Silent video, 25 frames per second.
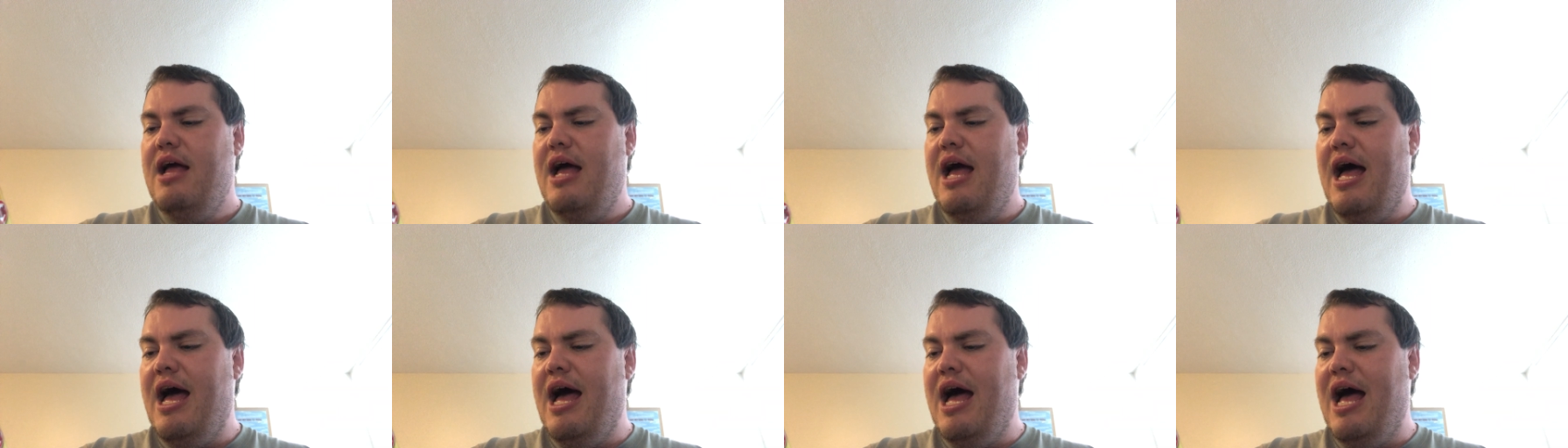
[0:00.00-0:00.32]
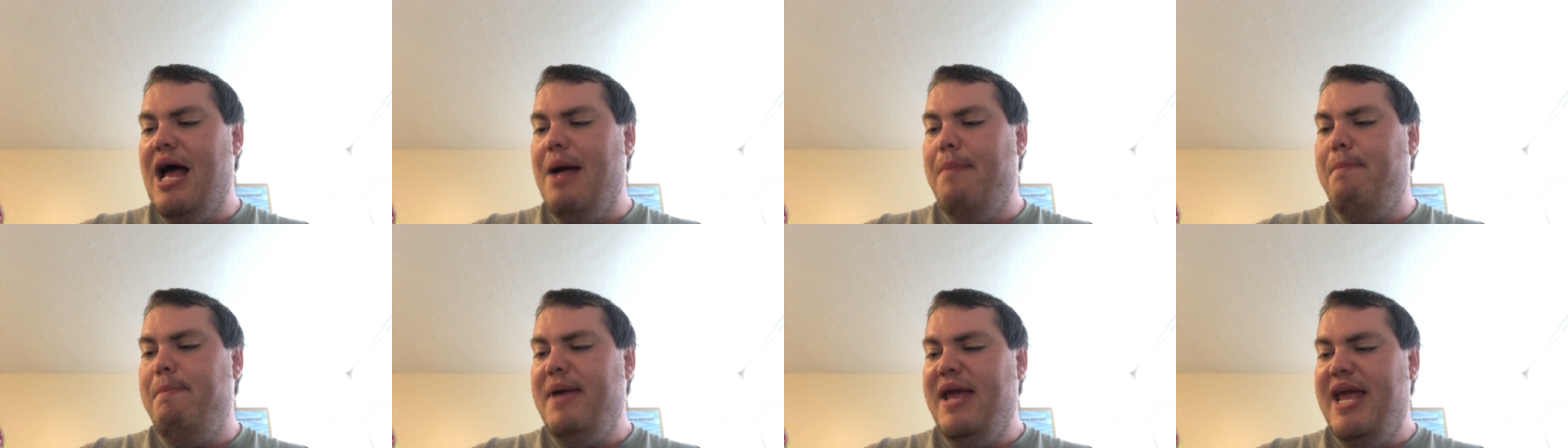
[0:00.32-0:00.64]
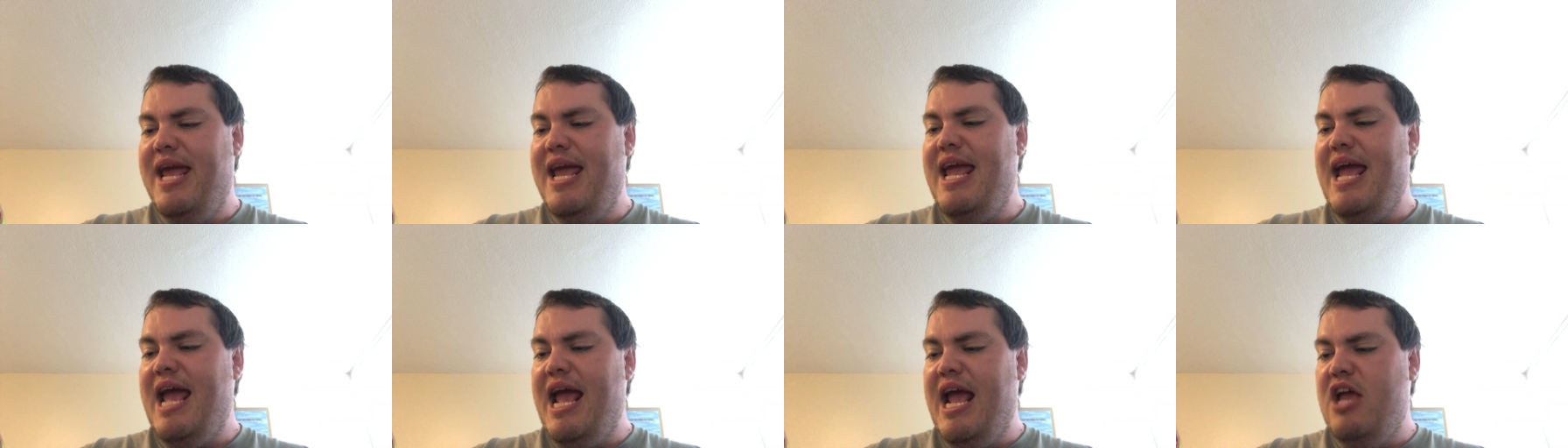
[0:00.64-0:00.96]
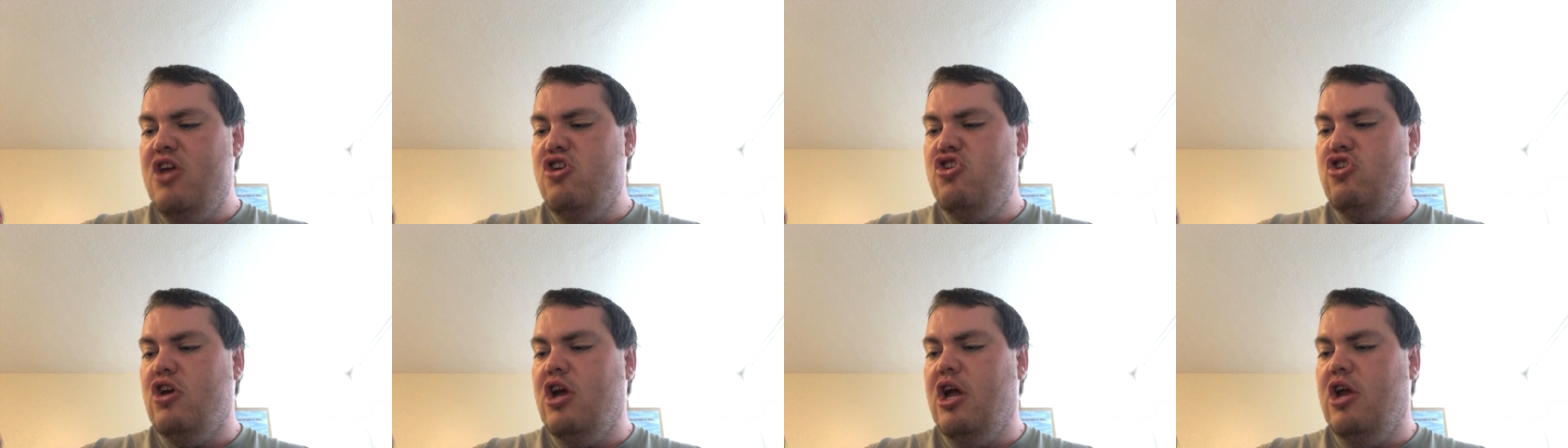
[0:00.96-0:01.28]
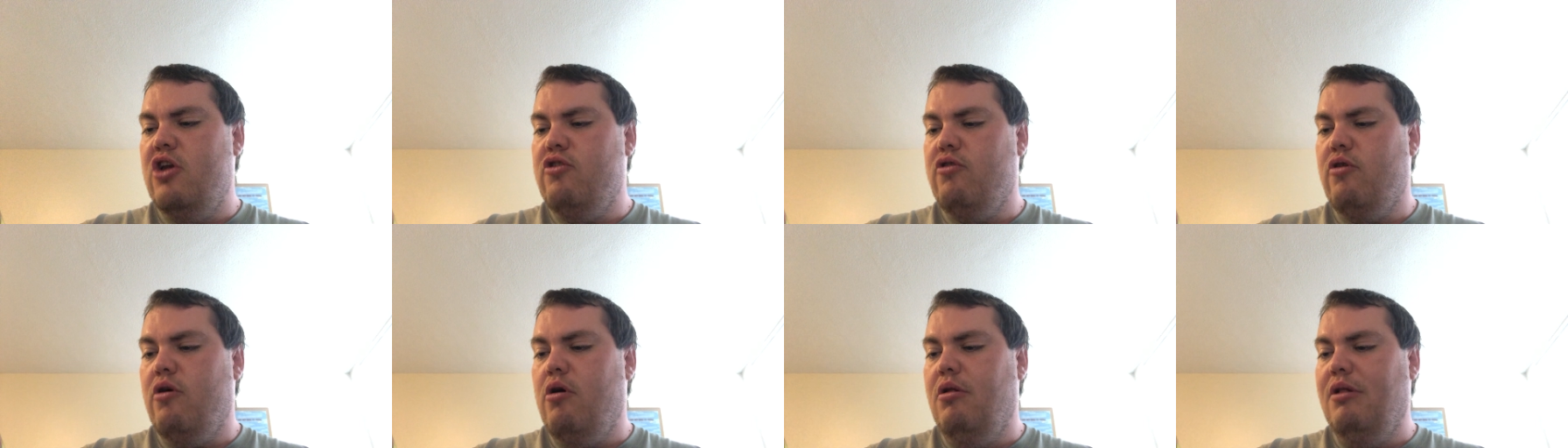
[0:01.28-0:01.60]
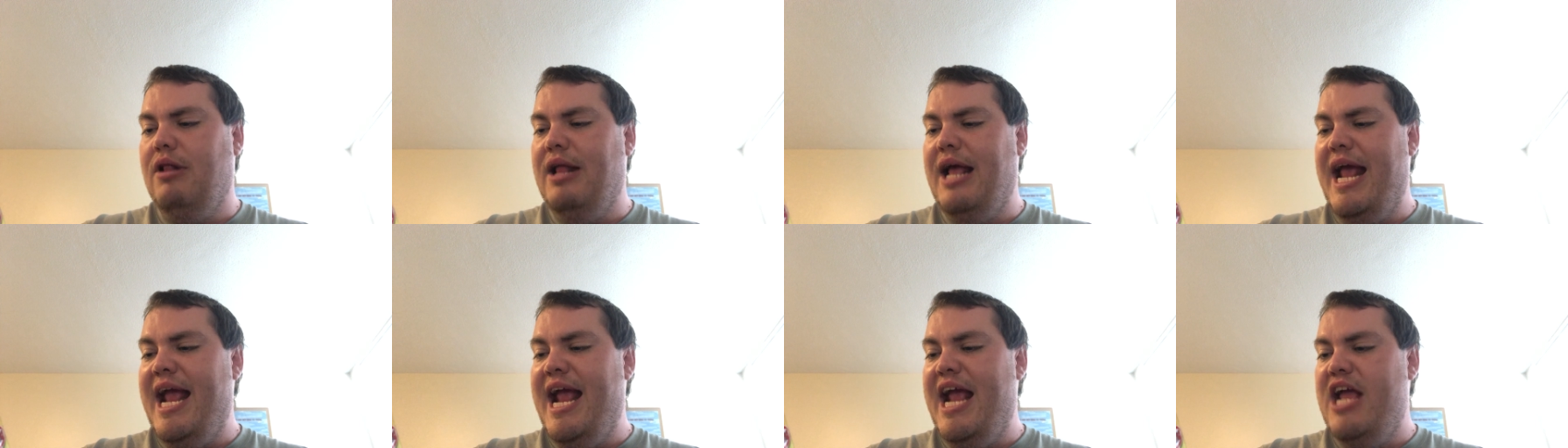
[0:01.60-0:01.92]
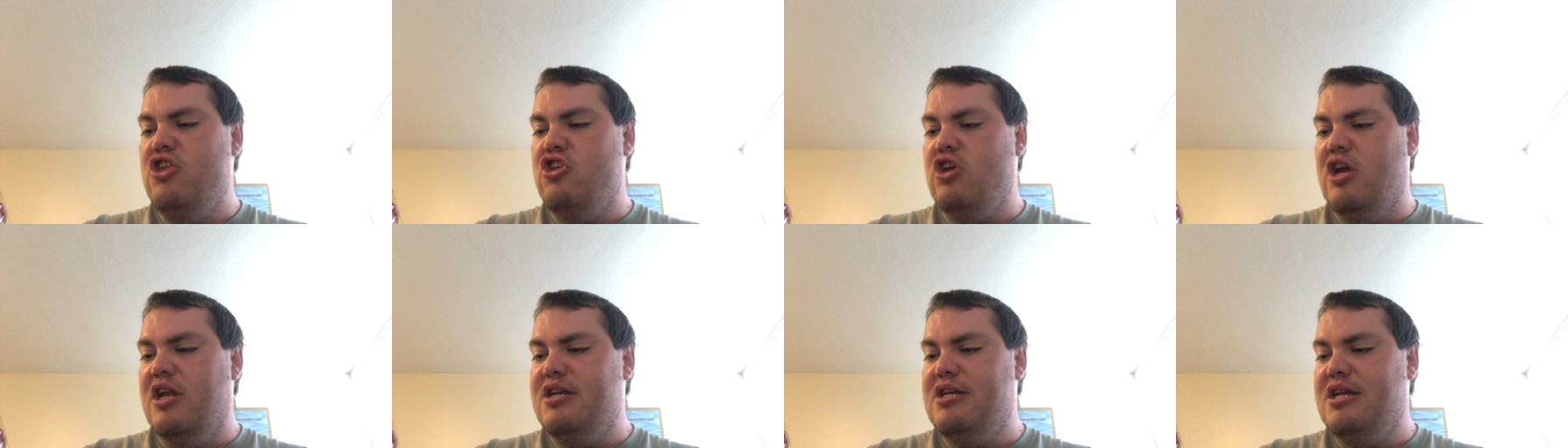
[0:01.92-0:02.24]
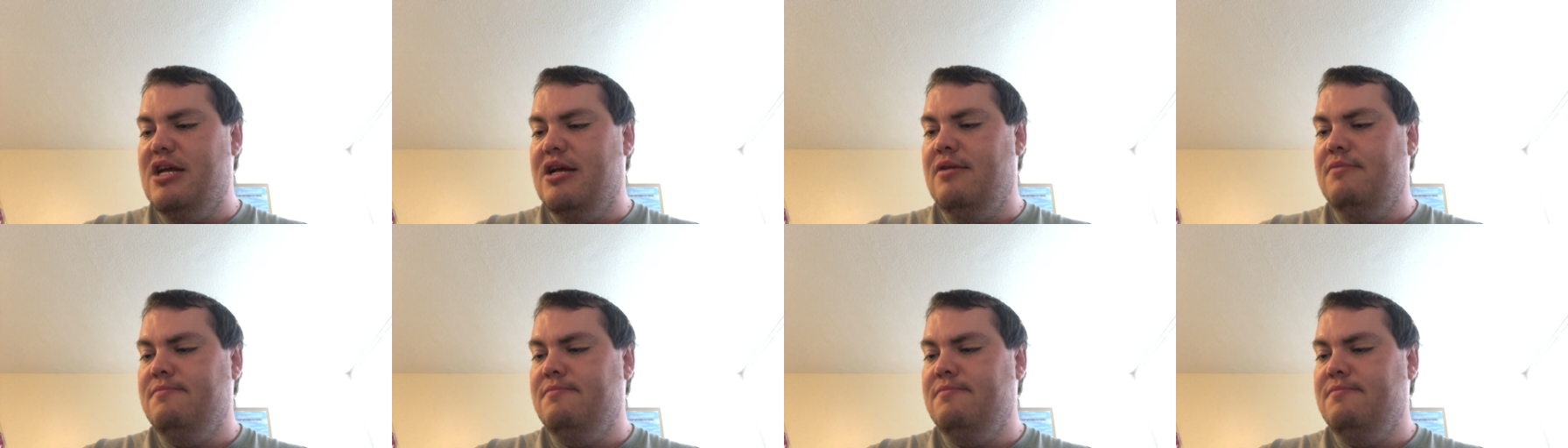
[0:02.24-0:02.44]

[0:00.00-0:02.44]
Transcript: Uh, pH control agent,